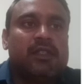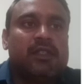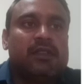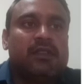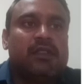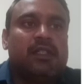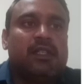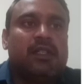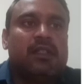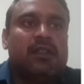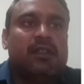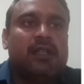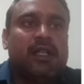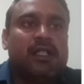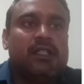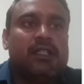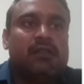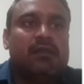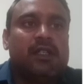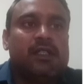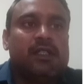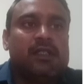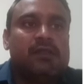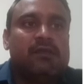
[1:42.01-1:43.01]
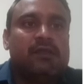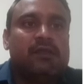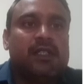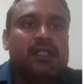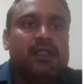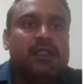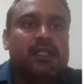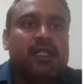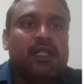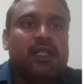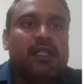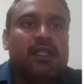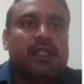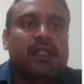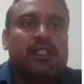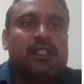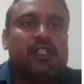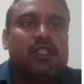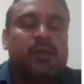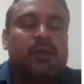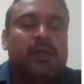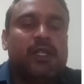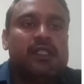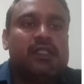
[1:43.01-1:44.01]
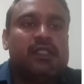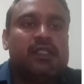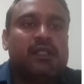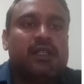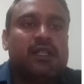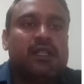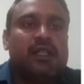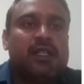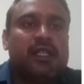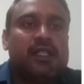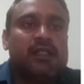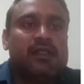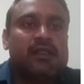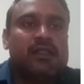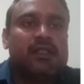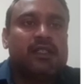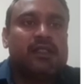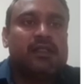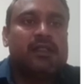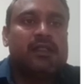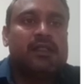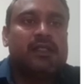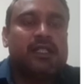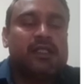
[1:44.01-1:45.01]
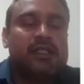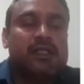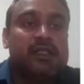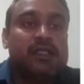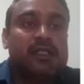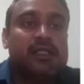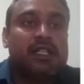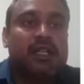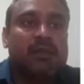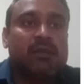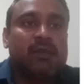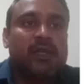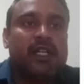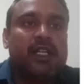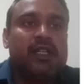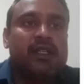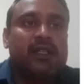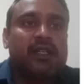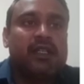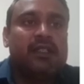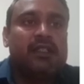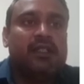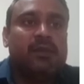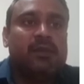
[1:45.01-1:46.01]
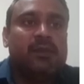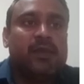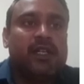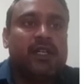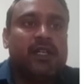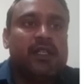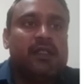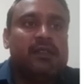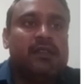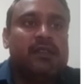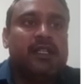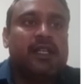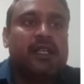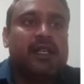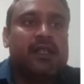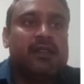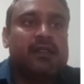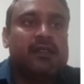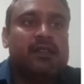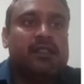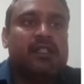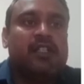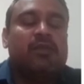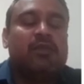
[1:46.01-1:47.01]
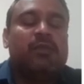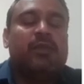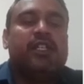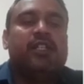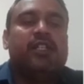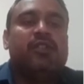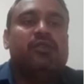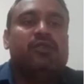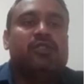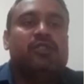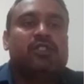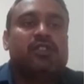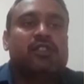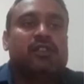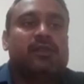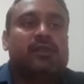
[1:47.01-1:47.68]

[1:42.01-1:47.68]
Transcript: In other words, when the inspection or test is completed, the part can still be used.